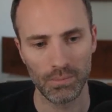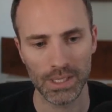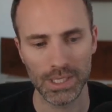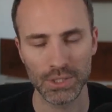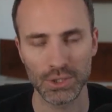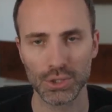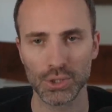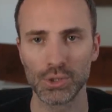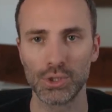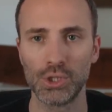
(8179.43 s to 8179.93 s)

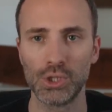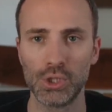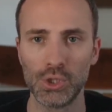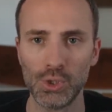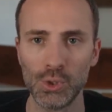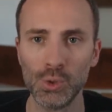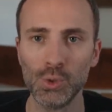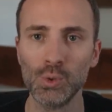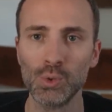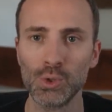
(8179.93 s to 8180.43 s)
making sure
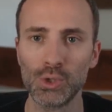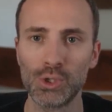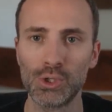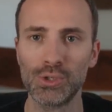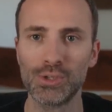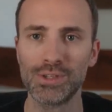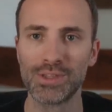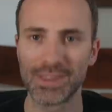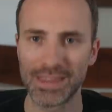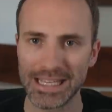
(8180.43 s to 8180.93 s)
you
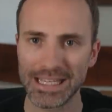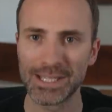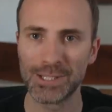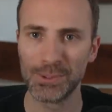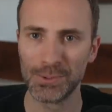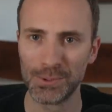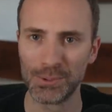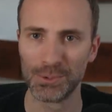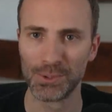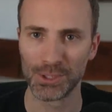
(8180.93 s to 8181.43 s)

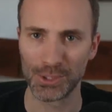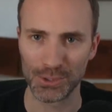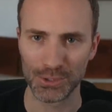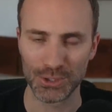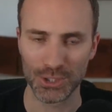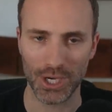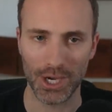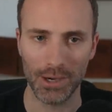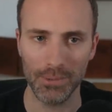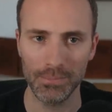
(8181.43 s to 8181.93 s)
think you do a
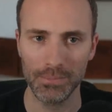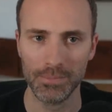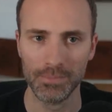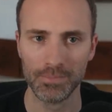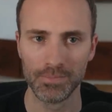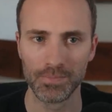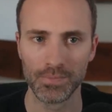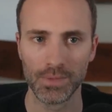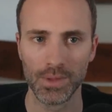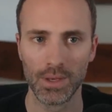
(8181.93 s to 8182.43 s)
good job.
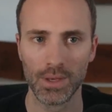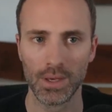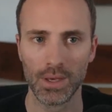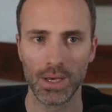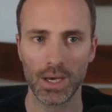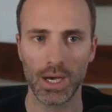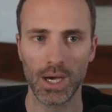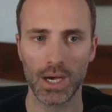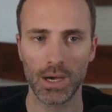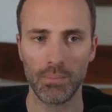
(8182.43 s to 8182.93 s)

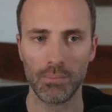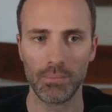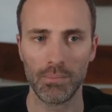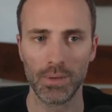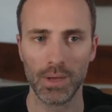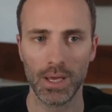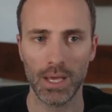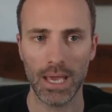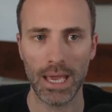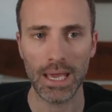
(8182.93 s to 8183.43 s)
Um,
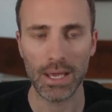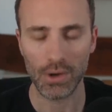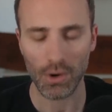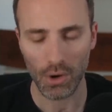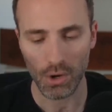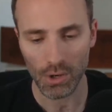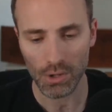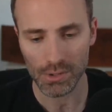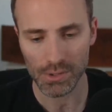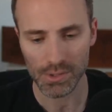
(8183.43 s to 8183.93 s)
and
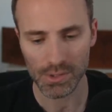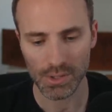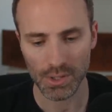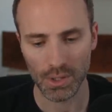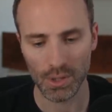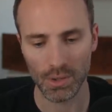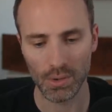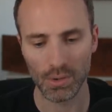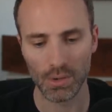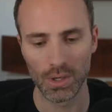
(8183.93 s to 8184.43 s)

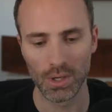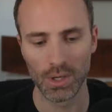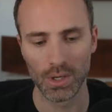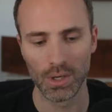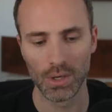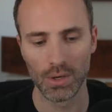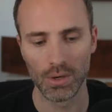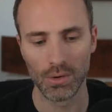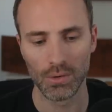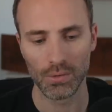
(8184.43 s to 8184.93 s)
also
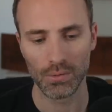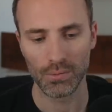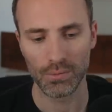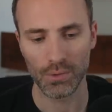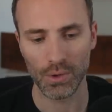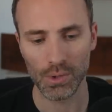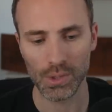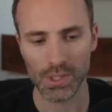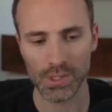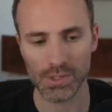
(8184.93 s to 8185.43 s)

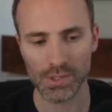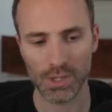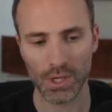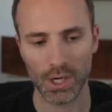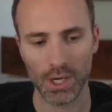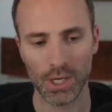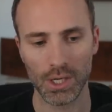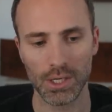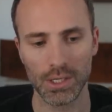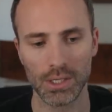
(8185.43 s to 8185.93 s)
focus
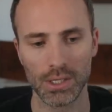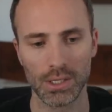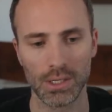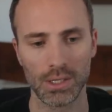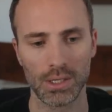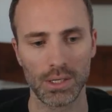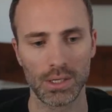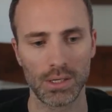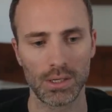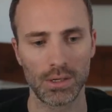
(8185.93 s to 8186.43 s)

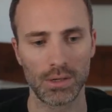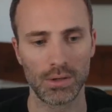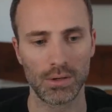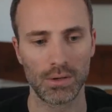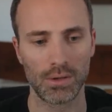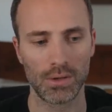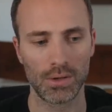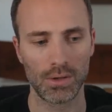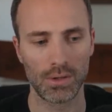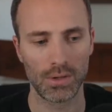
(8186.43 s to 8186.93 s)
on
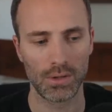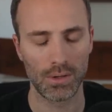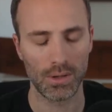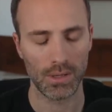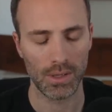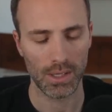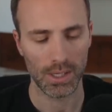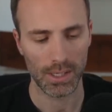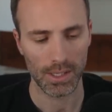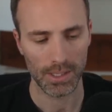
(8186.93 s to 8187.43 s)

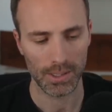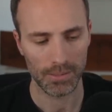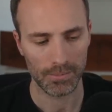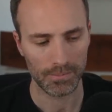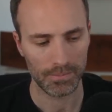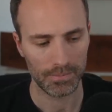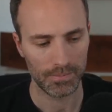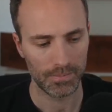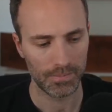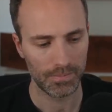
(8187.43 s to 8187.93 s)

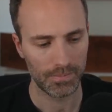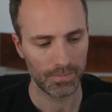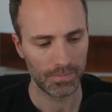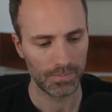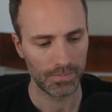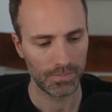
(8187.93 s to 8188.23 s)
um,